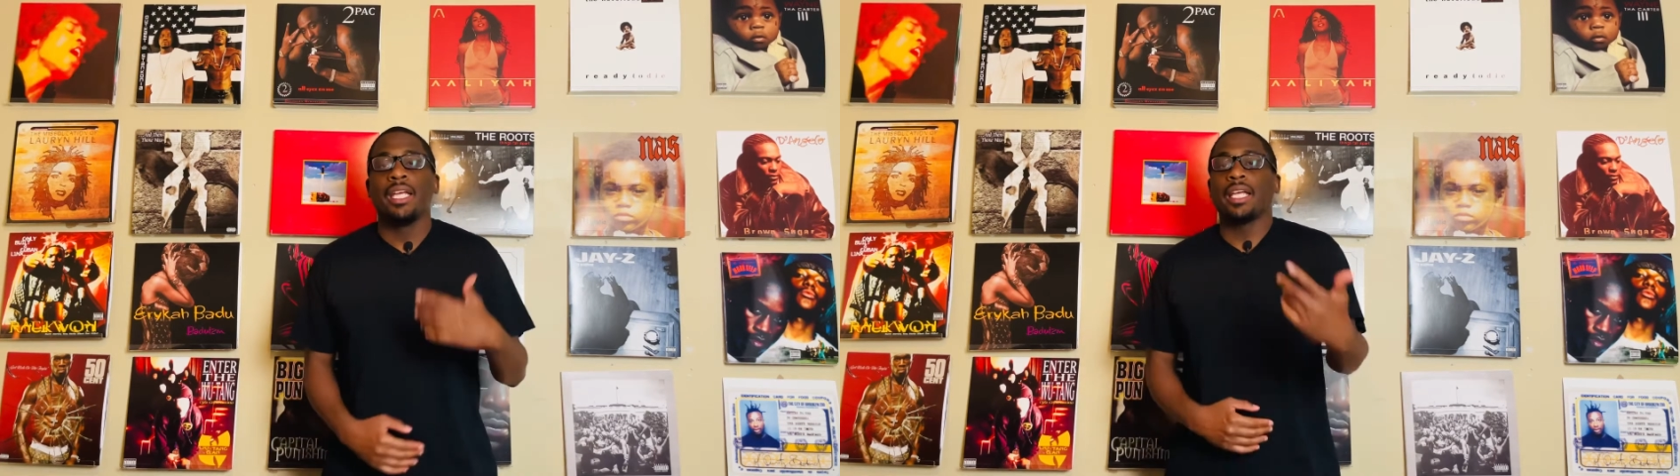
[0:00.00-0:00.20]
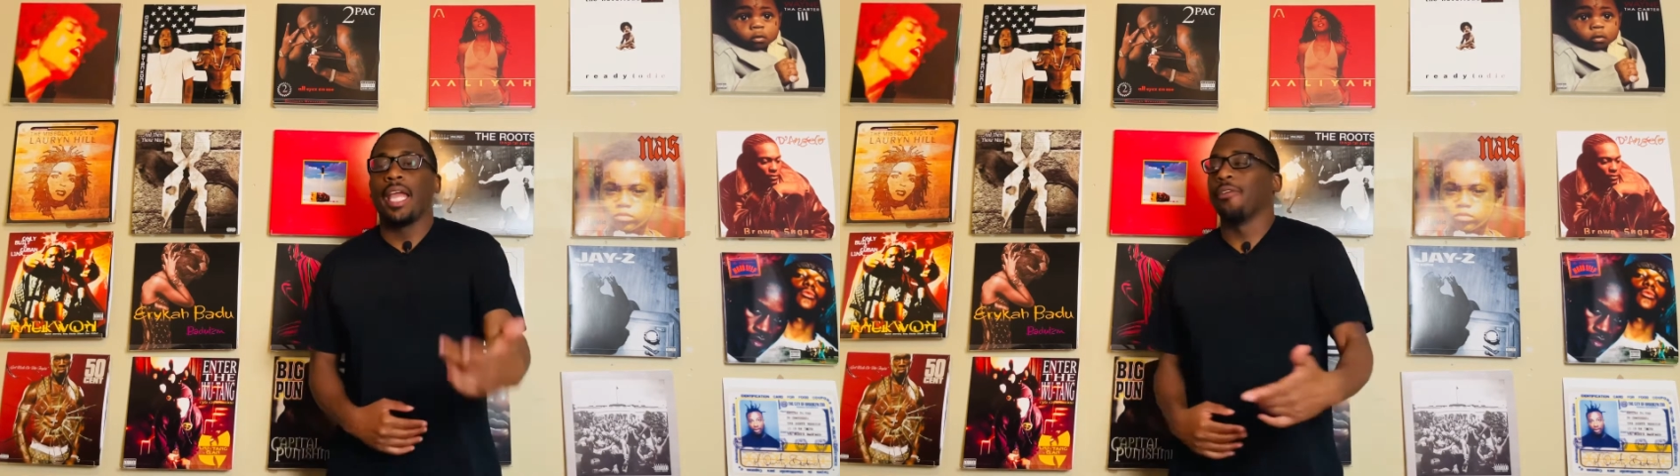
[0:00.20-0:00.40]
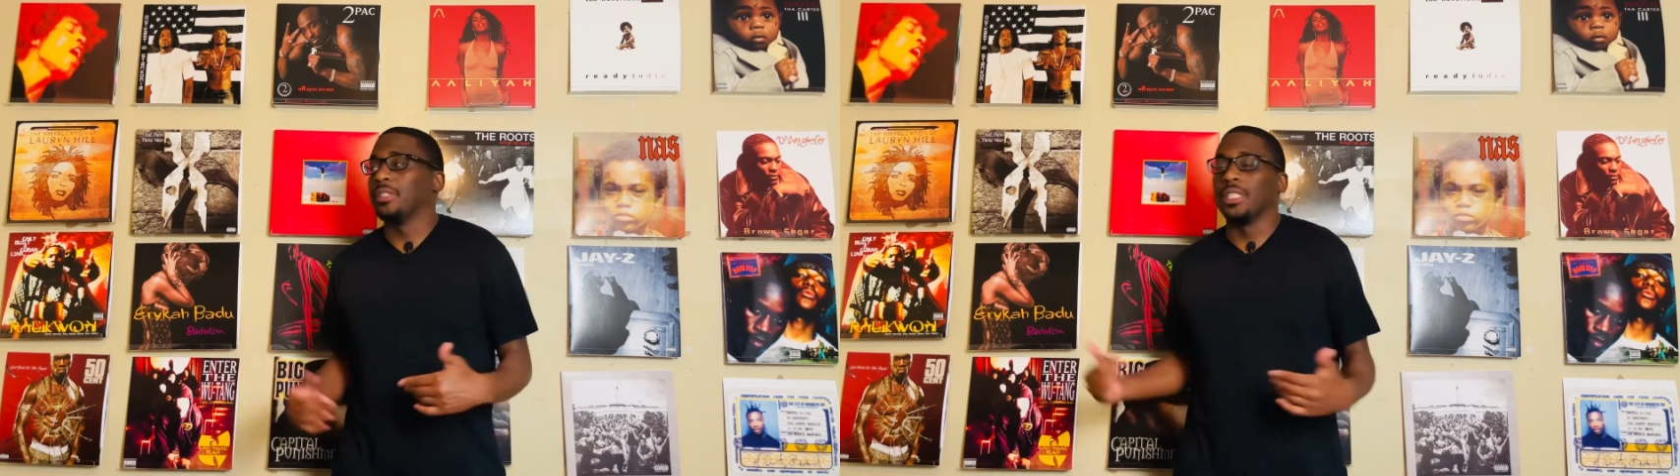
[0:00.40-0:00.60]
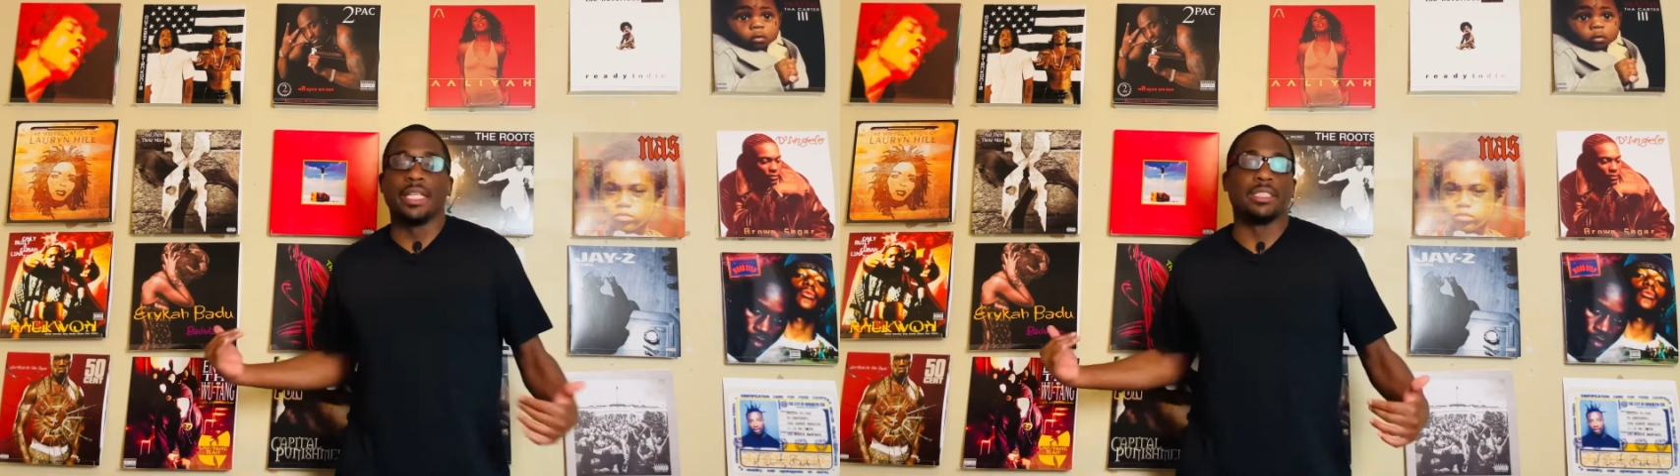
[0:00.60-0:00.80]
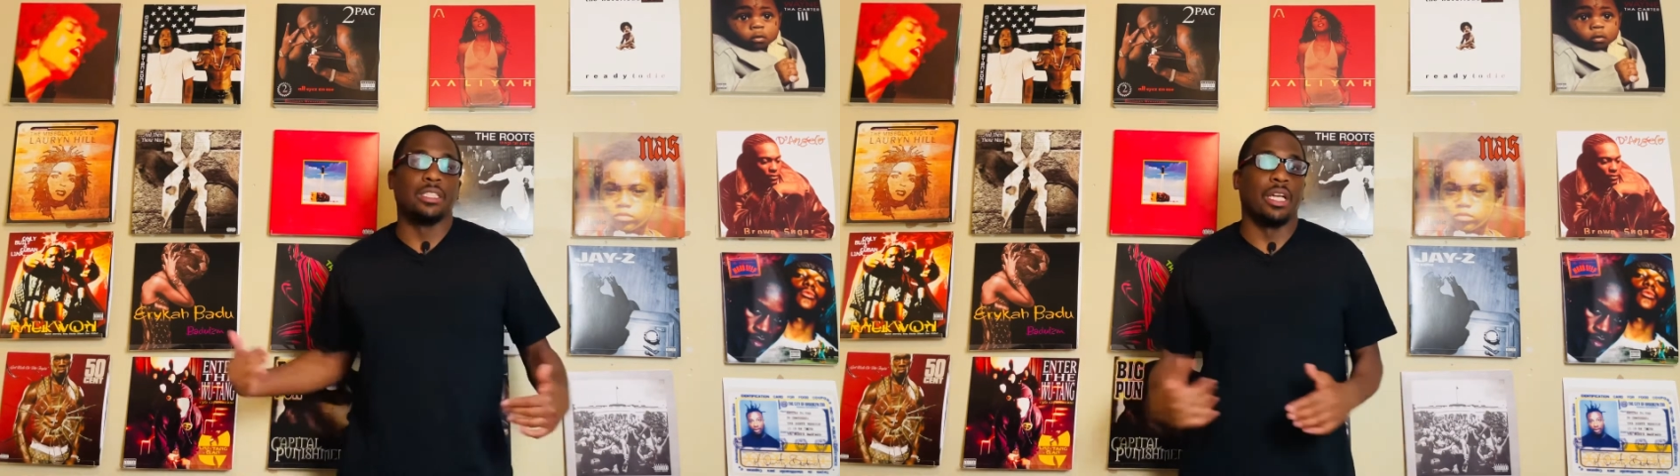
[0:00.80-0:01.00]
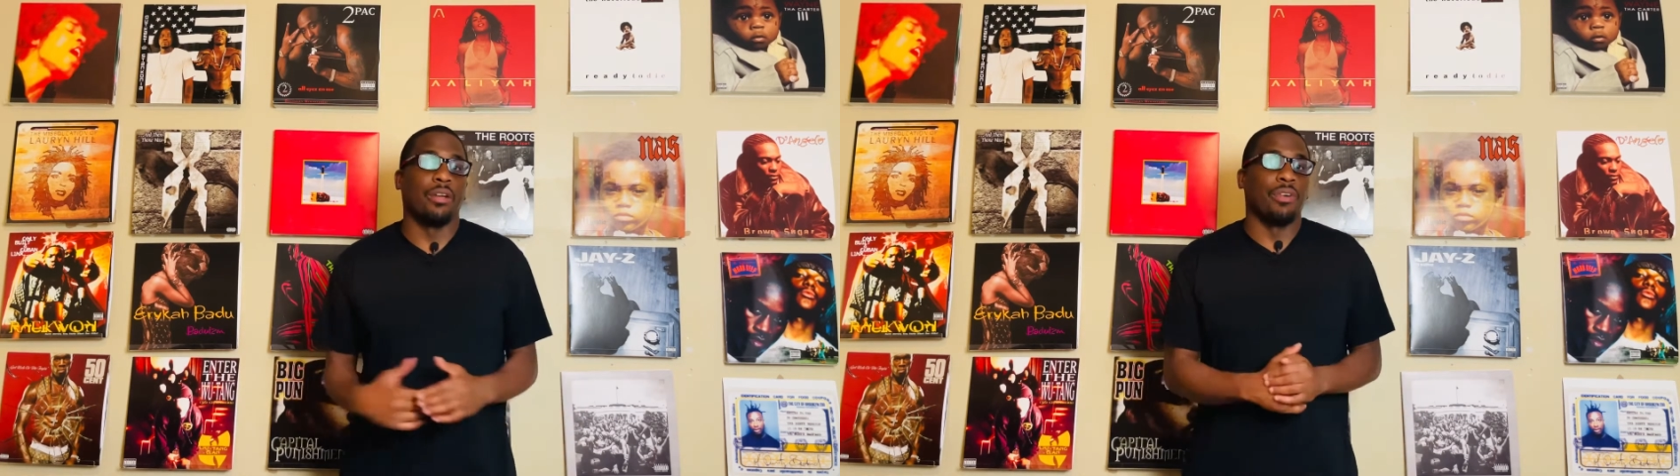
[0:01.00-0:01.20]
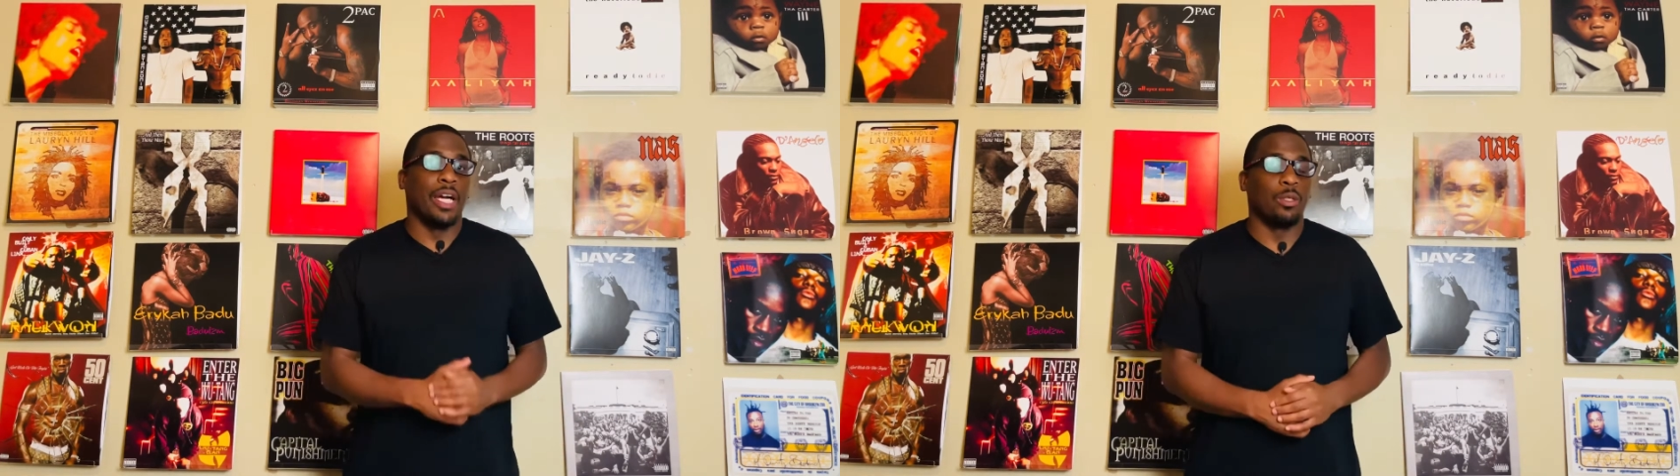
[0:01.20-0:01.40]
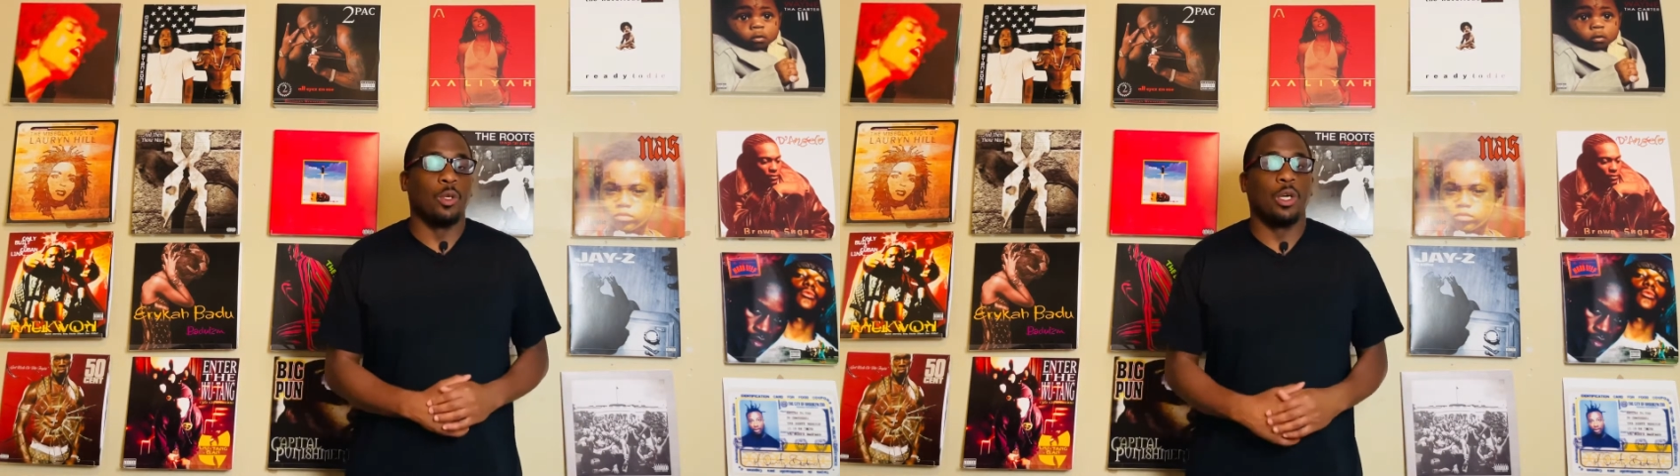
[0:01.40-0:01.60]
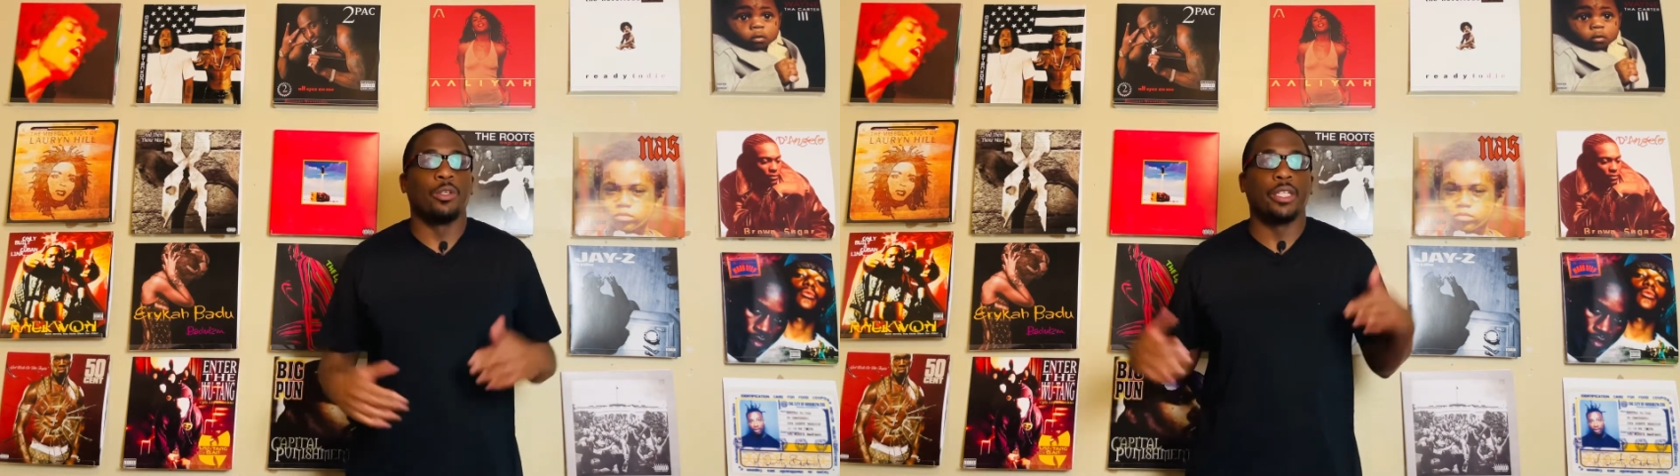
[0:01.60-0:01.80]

came from the legendary Vinyl Wall,